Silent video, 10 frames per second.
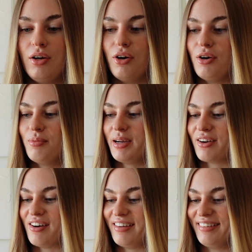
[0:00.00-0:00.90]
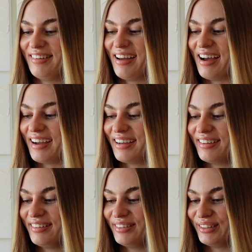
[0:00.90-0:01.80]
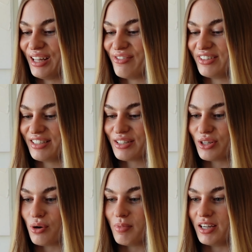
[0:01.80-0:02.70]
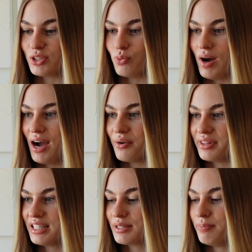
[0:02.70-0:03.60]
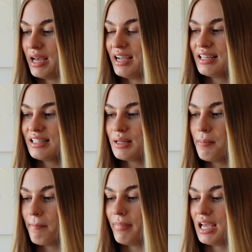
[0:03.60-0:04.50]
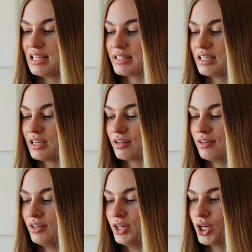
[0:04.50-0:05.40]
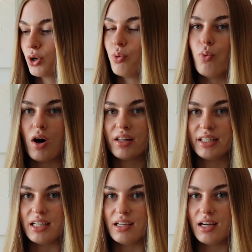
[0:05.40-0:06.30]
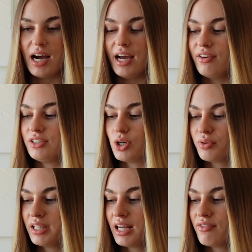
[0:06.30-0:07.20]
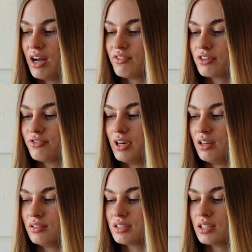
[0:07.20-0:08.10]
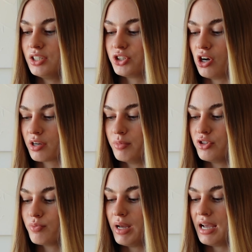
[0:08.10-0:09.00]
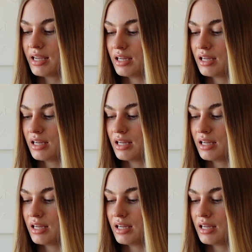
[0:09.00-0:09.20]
Oh my god. I love it so much. Wow, this bag is amazing quality. I don't think I've ever felt a Jacquemus bag